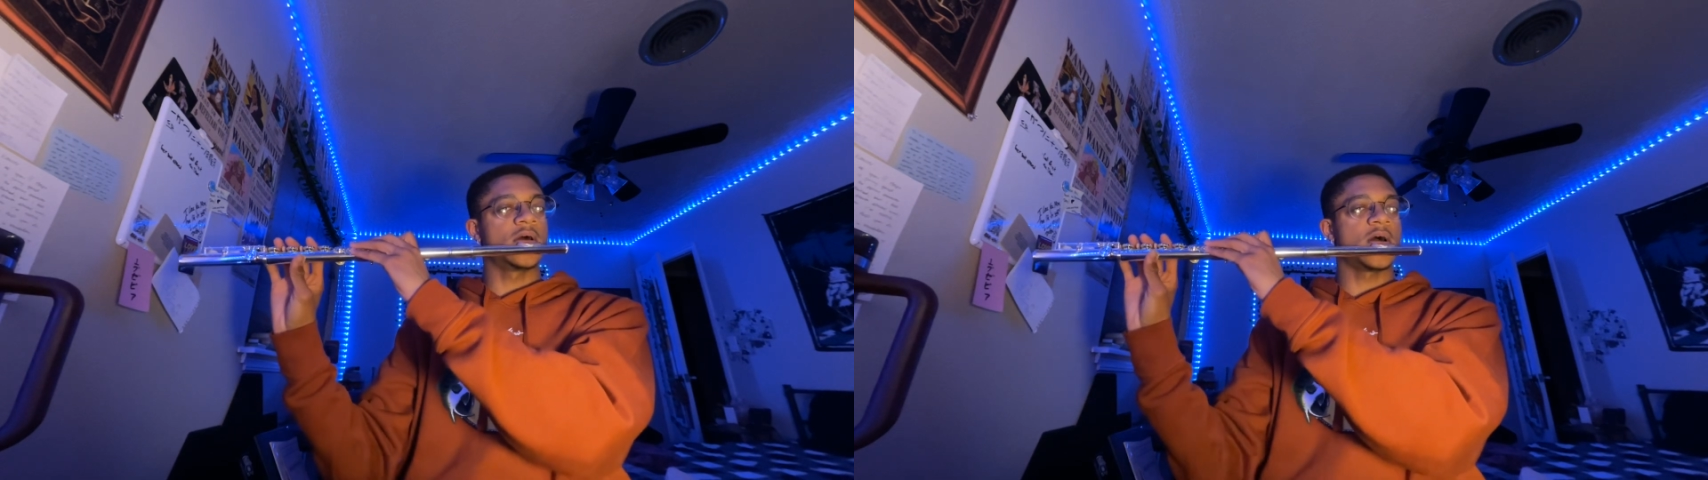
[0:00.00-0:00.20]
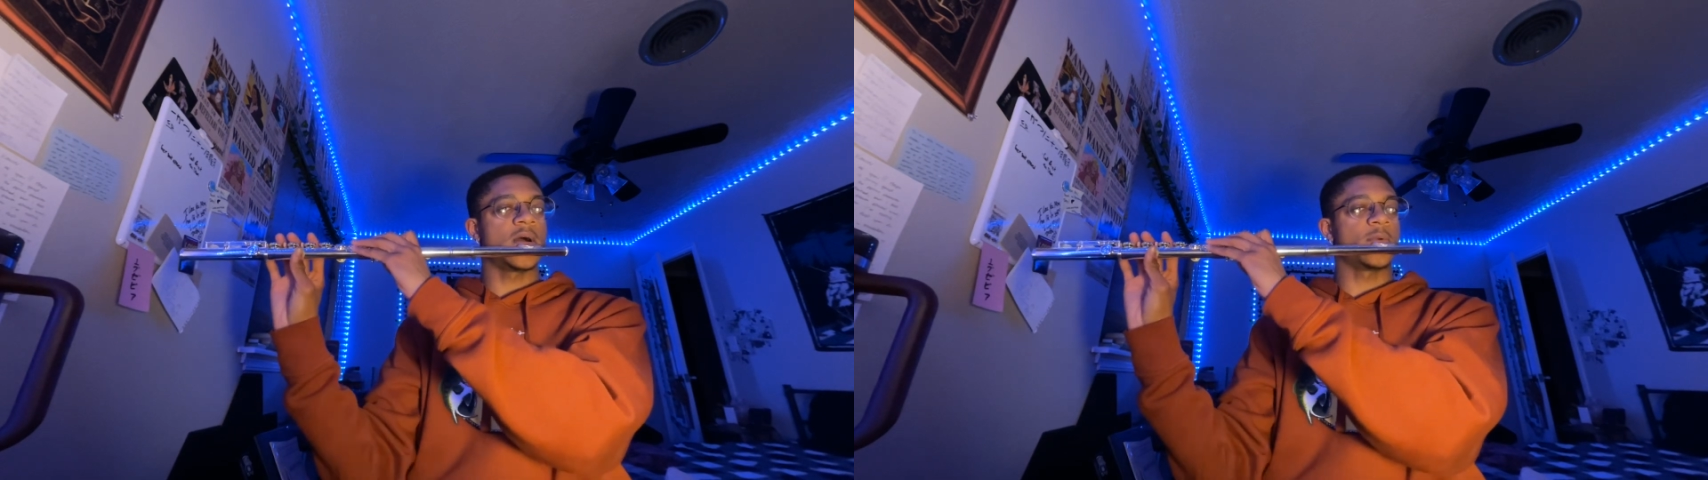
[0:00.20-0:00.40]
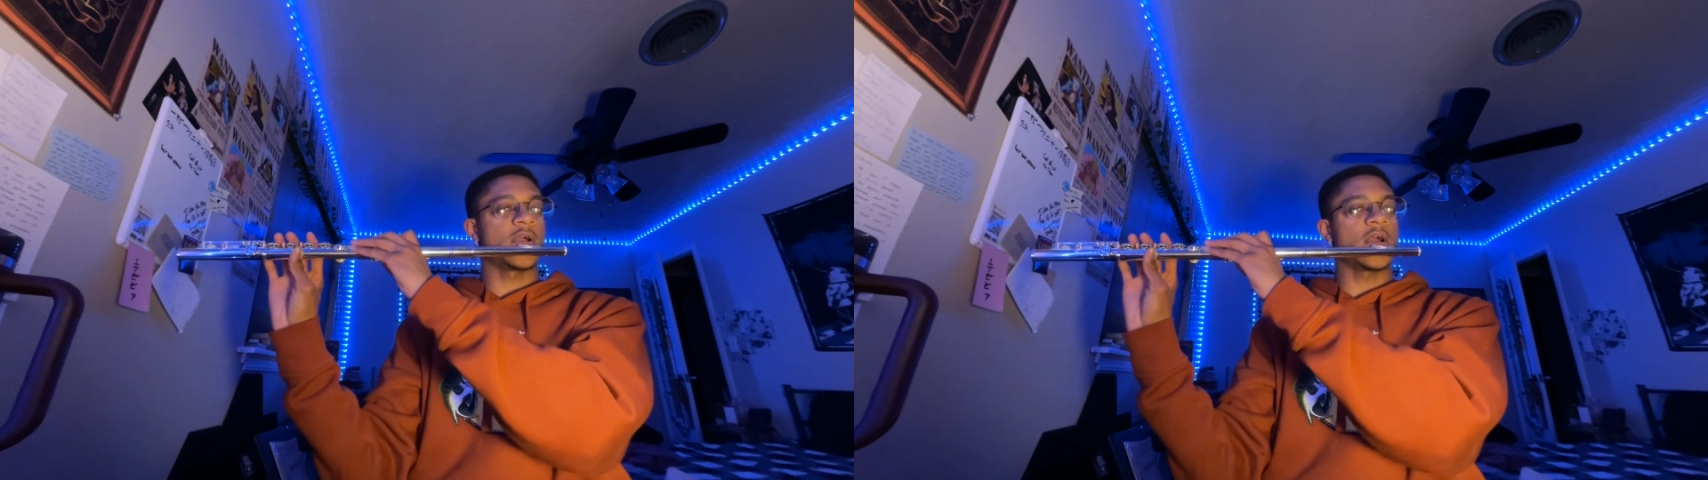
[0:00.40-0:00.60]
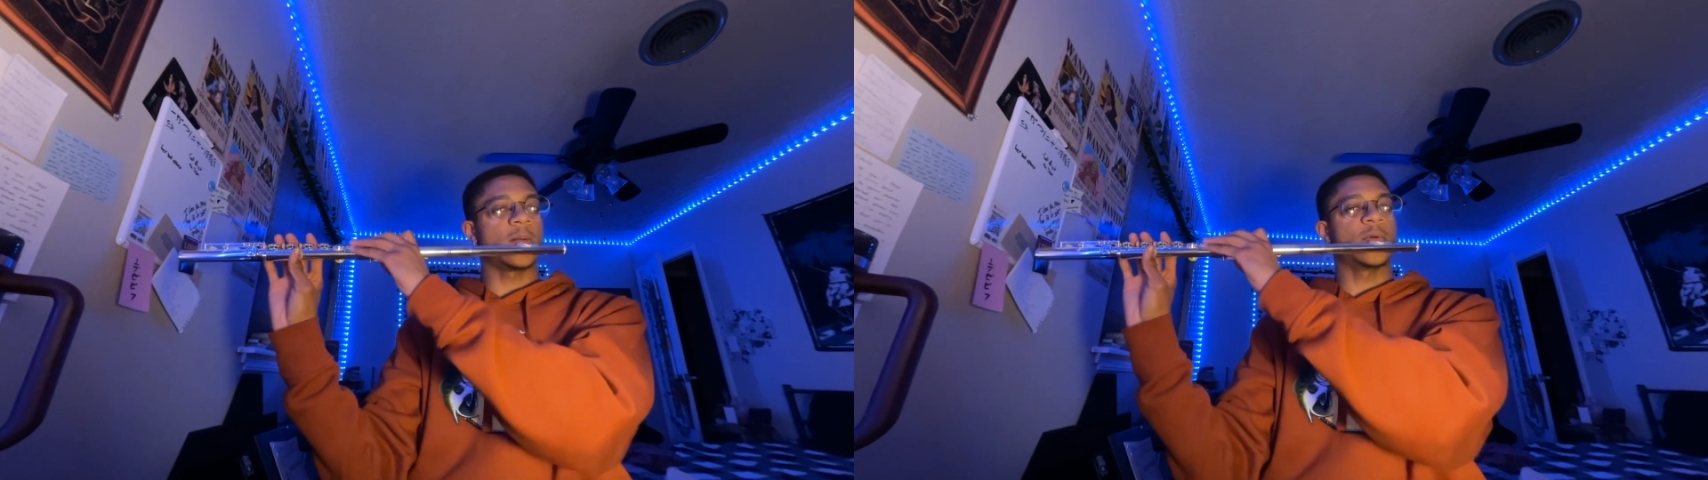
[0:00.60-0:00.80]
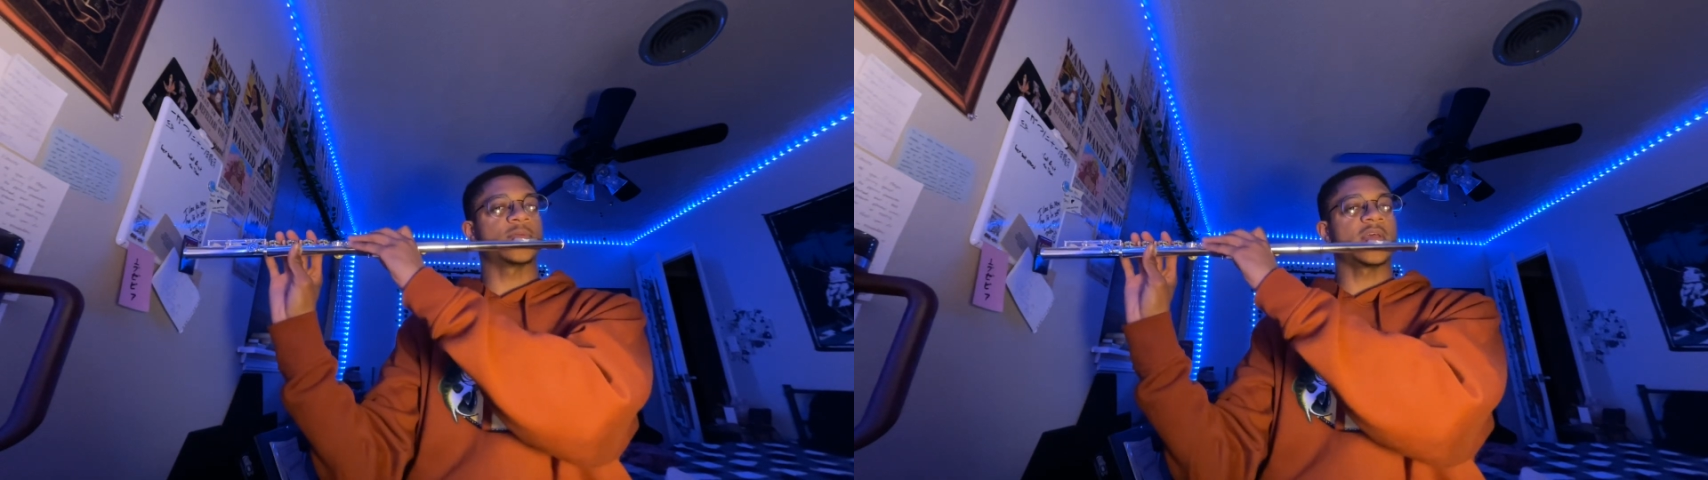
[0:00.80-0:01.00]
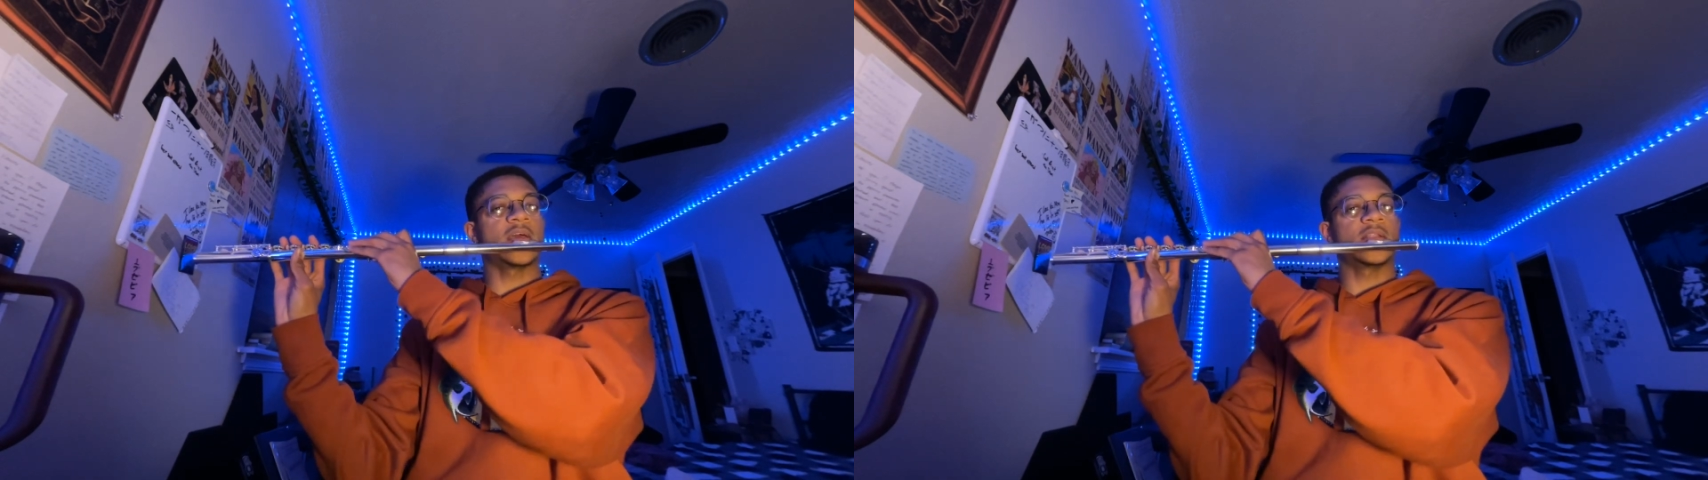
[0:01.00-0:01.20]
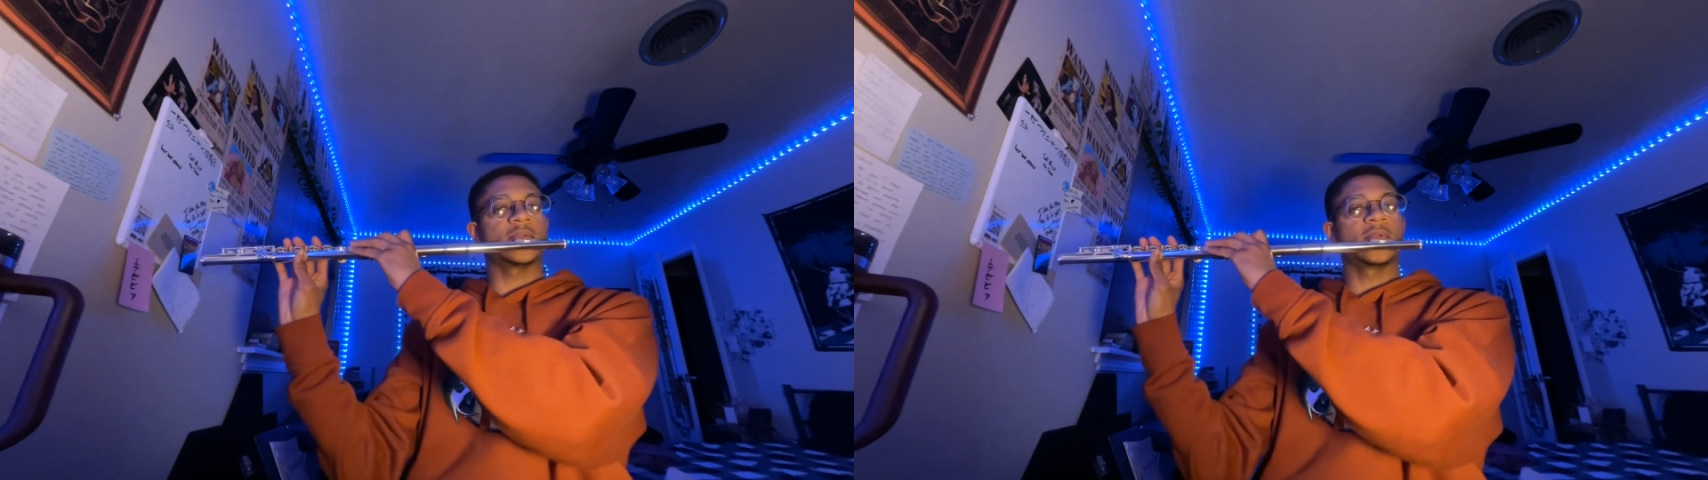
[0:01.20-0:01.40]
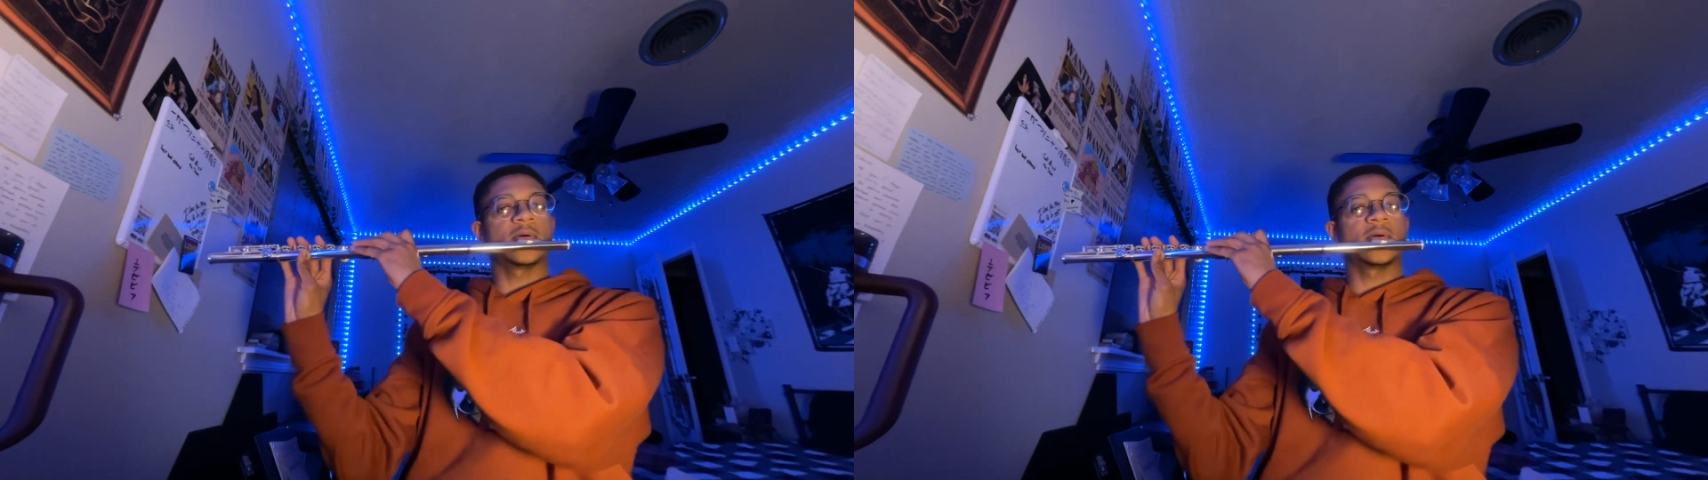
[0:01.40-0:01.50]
where your elbow's in.